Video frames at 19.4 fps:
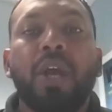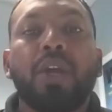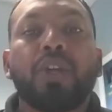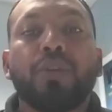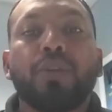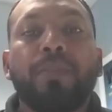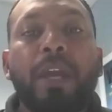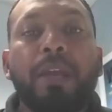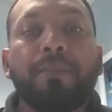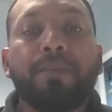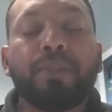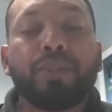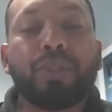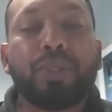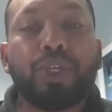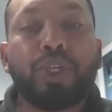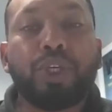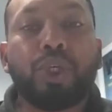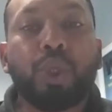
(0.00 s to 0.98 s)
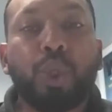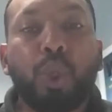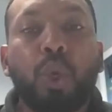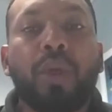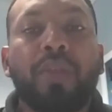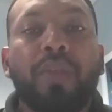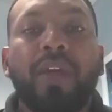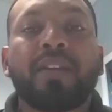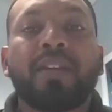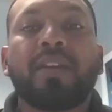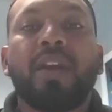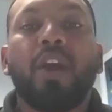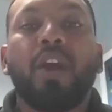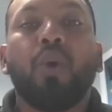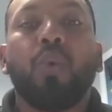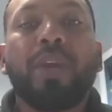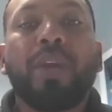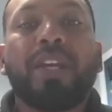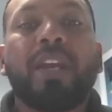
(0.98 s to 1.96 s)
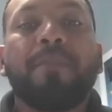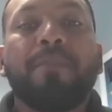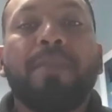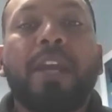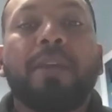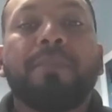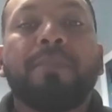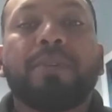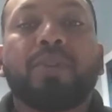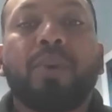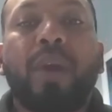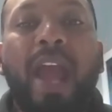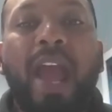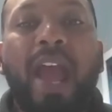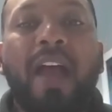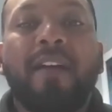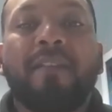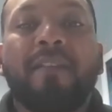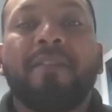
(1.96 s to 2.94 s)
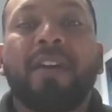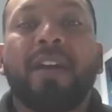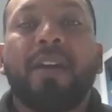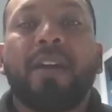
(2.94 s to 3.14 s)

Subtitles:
to be able to ensure that we can be able to have